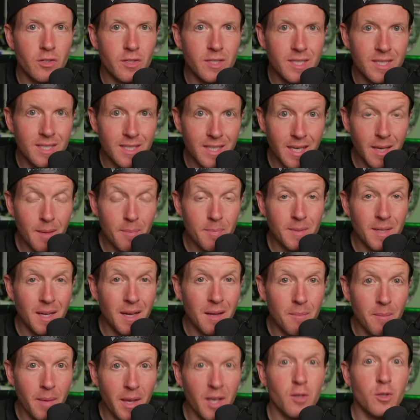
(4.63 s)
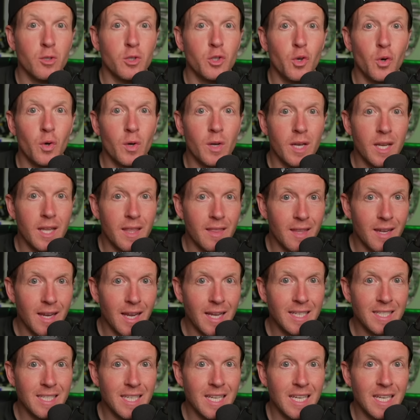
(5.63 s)
skipped on Michael Jordan in the
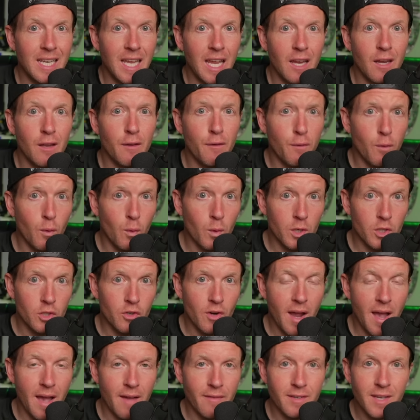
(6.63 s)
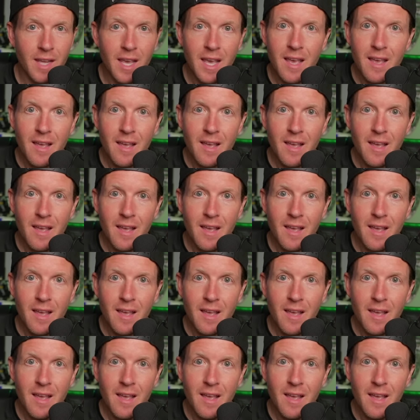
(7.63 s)
nineteen eighty-four draft,